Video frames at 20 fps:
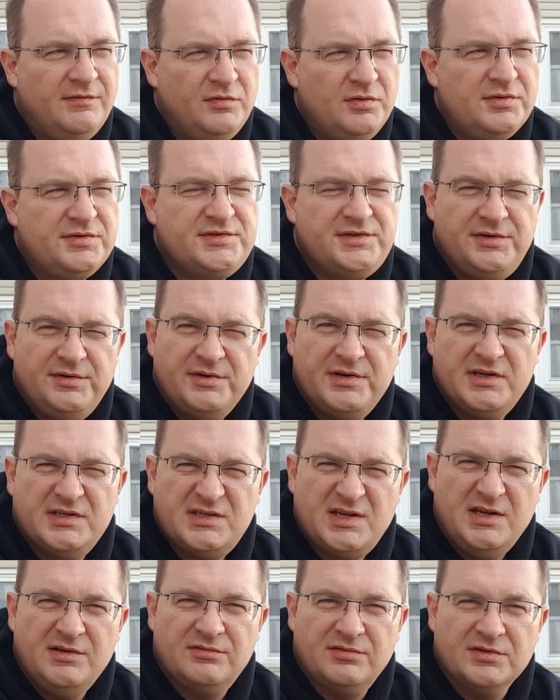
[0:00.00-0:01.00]
serious
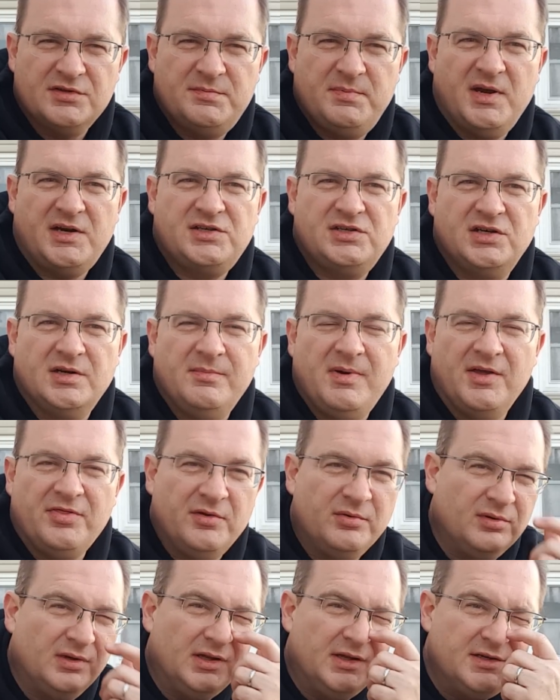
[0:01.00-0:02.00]
introspection about
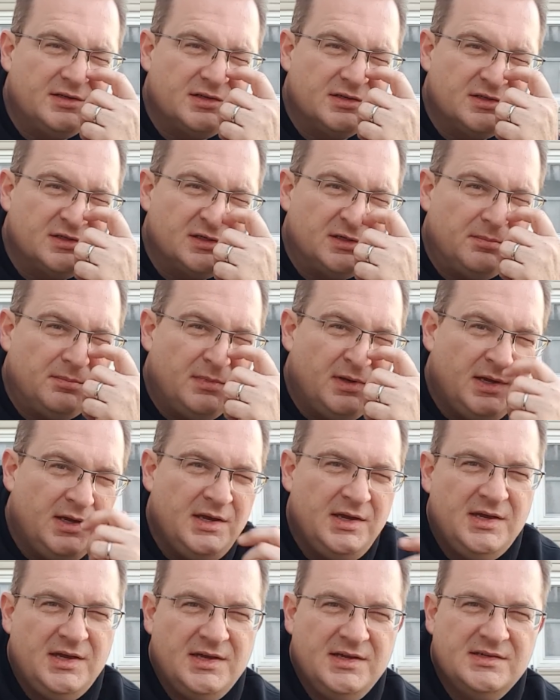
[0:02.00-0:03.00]
the relationship.
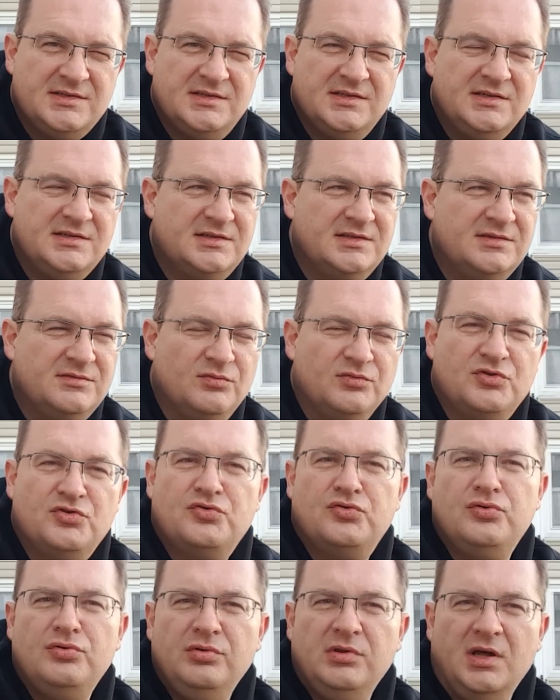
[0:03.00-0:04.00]
Is this
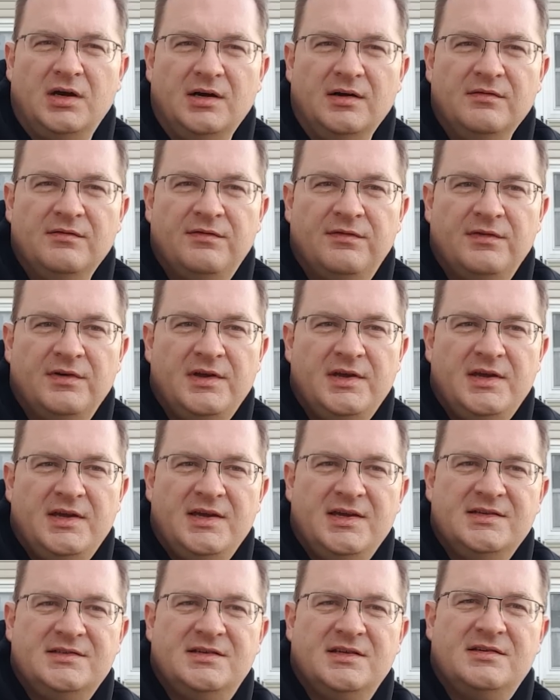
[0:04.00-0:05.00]
true love?
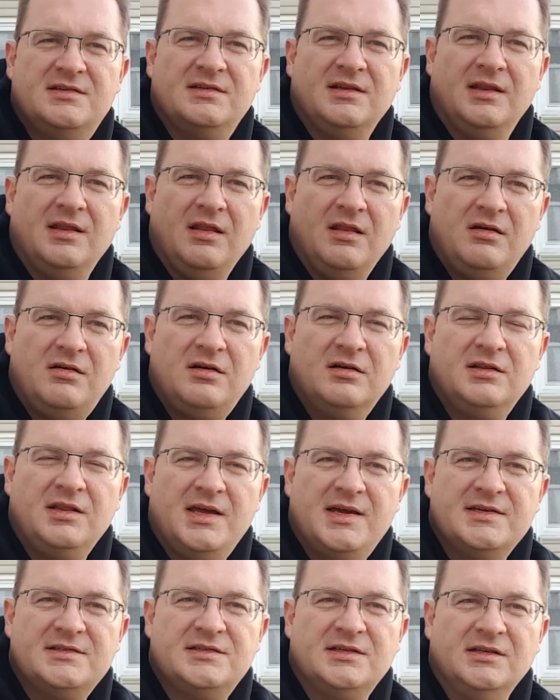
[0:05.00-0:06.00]
Is this
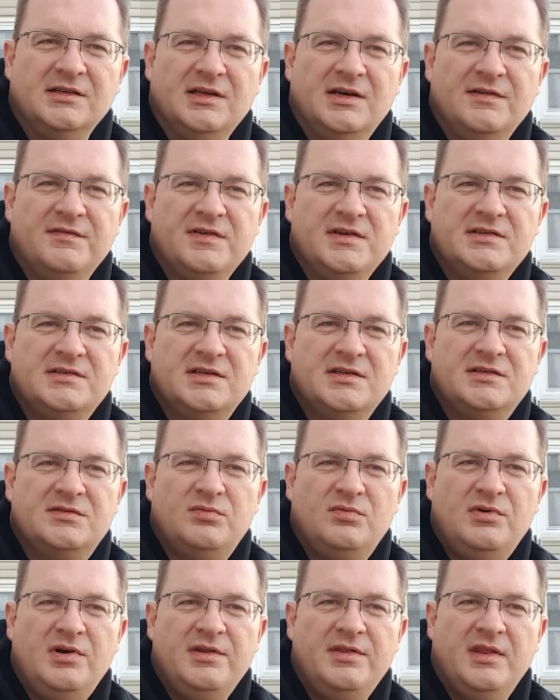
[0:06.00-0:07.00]
long-lasting love? Is this
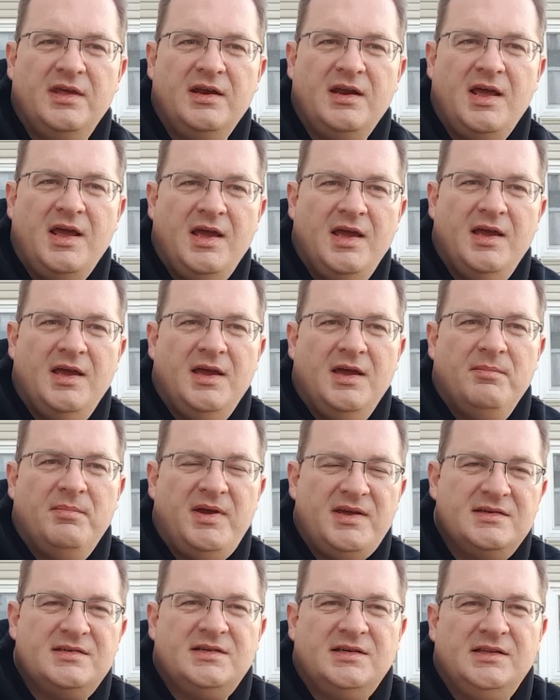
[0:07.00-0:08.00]
one that,
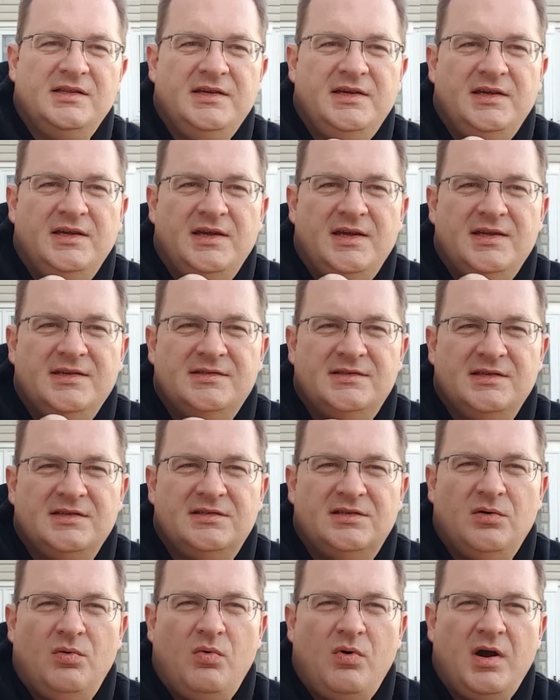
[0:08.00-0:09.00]
basically, is
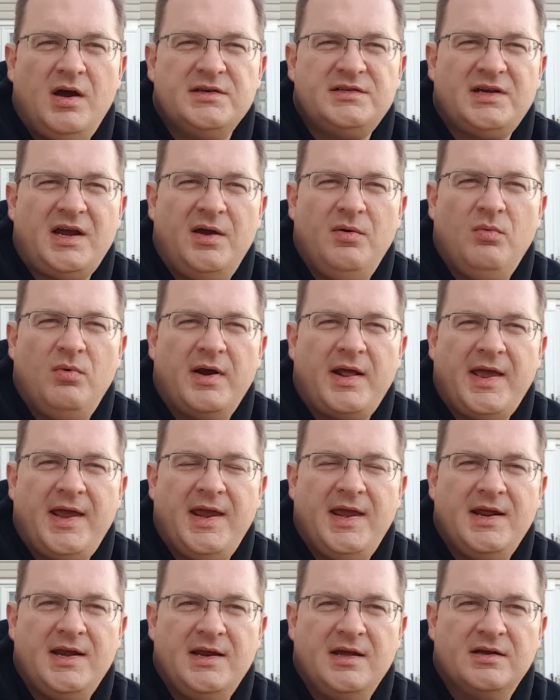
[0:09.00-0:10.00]
this a watch I want to
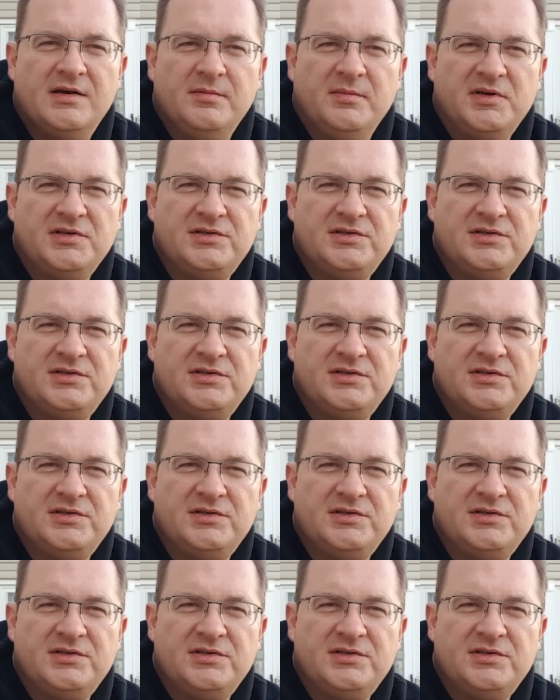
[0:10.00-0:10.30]
hand down to my